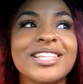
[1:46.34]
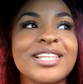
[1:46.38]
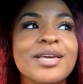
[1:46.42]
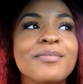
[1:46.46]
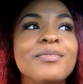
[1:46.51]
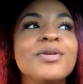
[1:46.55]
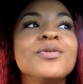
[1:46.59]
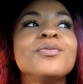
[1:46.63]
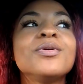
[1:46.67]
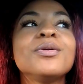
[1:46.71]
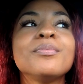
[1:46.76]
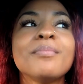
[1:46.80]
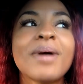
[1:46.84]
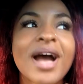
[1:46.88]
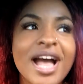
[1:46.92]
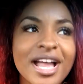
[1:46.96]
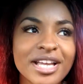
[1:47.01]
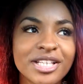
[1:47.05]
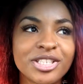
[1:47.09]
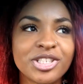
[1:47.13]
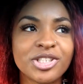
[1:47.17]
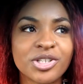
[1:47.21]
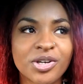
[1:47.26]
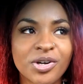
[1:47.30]
Let me
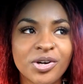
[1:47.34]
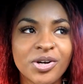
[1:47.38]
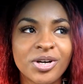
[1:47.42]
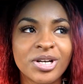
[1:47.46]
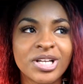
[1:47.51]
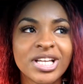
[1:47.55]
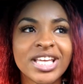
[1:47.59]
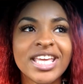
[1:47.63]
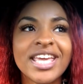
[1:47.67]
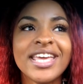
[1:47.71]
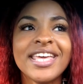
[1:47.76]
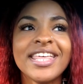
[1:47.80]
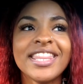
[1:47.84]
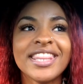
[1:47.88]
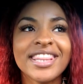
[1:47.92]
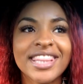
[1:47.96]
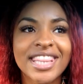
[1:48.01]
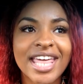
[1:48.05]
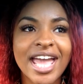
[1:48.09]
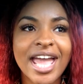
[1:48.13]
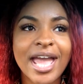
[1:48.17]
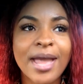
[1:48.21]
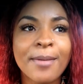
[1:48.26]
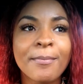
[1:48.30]
remind y'all
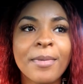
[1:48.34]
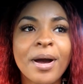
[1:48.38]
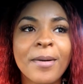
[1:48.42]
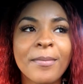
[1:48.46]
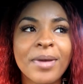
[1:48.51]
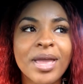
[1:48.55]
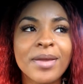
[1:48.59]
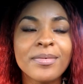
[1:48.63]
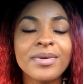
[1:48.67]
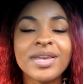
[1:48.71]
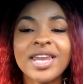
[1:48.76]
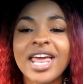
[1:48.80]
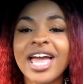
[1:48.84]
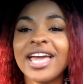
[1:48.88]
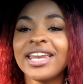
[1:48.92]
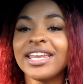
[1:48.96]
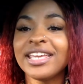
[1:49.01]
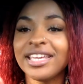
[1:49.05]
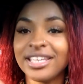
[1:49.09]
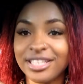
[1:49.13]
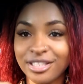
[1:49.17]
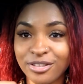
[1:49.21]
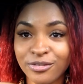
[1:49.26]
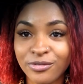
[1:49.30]
that my baby
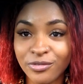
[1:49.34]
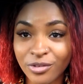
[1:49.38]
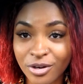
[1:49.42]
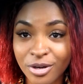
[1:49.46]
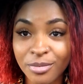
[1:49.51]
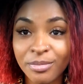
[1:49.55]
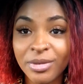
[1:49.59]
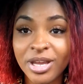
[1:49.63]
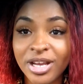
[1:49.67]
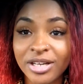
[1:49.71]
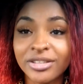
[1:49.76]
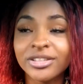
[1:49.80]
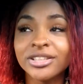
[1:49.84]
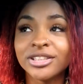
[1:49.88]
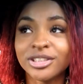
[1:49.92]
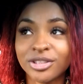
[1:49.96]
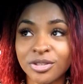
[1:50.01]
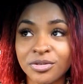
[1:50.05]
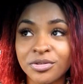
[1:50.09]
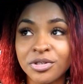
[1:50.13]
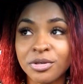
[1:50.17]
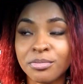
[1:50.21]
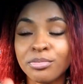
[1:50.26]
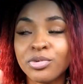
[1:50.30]
daddy is from
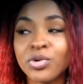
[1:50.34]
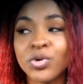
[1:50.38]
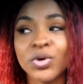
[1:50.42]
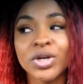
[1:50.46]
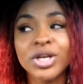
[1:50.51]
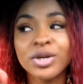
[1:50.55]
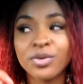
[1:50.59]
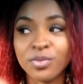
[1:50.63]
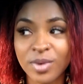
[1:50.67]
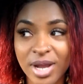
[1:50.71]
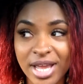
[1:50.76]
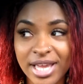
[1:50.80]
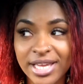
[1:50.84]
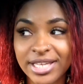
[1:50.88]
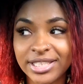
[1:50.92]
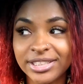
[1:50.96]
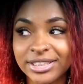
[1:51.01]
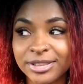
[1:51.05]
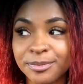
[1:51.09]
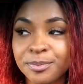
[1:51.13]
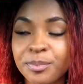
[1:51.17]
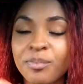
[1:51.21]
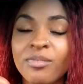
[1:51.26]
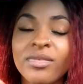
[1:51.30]
Arizona, born and
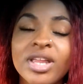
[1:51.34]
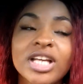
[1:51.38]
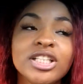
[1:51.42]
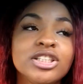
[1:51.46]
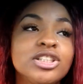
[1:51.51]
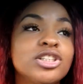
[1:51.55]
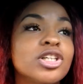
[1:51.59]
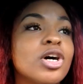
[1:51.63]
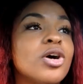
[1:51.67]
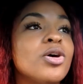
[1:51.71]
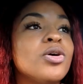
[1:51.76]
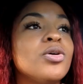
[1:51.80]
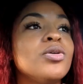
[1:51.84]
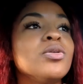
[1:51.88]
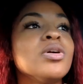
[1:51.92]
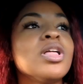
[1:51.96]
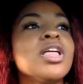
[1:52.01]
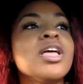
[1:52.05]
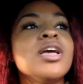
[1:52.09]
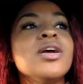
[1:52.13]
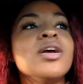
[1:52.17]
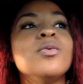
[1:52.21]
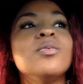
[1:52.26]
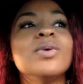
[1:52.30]
raised. So
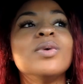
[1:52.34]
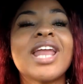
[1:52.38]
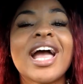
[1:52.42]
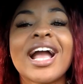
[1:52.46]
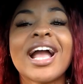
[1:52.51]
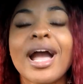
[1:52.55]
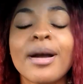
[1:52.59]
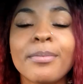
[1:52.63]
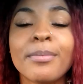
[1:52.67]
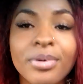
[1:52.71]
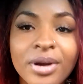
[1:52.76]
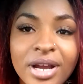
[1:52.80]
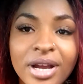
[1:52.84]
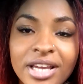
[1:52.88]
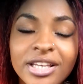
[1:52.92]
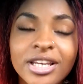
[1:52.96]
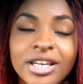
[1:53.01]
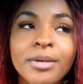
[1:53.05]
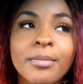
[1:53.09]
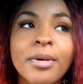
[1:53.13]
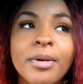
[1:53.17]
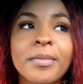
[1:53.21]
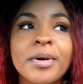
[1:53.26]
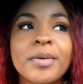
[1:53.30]
when I got
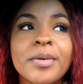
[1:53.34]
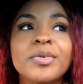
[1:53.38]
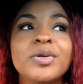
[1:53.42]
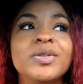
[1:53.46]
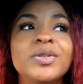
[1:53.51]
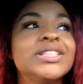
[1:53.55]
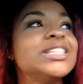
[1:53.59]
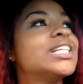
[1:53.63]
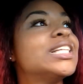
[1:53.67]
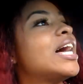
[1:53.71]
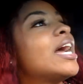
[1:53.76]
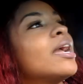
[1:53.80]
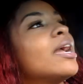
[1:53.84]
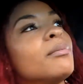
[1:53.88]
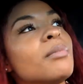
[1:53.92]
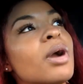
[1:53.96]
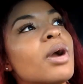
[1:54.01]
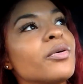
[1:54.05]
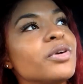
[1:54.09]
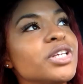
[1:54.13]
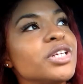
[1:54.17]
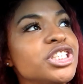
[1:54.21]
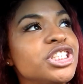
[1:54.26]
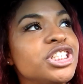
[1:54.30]
pregnant, my mama was like,
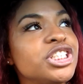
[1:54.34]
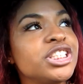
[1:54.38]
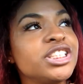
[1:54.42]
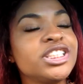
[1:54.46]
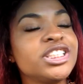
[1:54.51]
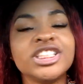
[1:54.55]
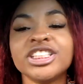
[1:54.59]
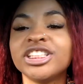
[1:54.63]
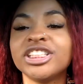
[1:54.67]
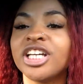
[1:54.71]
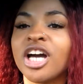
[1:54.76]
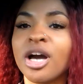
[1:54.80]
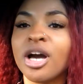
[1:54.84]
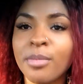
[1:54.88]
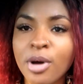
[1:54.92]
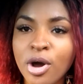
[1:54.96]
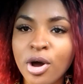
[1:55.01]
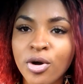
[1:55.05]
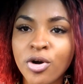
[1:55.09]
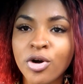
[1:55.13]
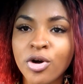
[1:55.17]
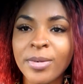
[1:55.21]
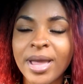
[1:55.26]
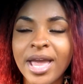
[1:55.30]
Myresha, just come
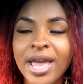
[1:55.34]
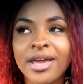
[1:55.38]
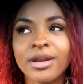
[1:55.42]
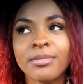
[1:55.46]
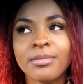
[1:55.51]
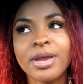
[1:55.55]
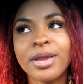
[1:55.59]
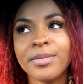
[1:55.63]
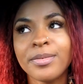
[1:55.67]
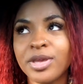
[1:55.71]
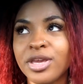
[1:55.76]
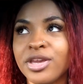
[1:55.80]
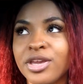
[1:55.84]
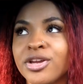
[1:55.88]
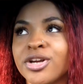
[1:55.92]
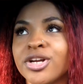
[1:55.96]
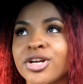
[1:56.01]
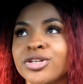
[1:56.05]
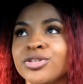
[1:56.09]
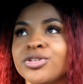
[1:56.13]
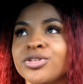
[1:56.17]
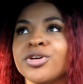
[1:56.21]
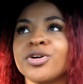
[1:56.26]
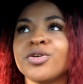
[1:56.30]
home, had a baby
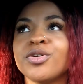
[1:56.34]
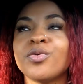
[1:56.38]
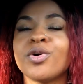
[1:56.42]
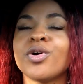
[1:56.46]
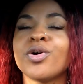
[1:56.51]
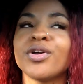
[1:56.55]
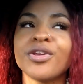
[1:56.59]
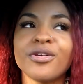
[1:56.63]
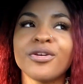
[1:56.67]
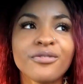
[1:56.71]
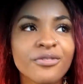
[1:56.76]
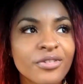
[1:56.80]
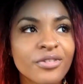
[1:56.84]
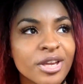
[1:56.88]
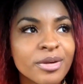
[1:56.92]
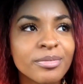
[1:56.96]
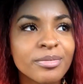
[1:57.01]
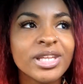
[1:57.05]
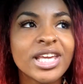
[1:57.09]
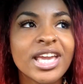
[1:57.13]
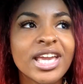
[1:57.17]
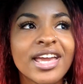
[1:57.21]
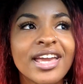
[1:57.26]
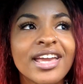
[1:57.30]
here, you know, where all your
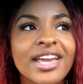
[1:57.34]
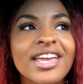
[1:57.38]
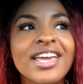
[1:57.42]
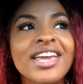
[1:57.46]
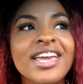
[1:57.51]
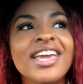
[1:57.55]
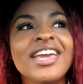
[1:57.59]
family at.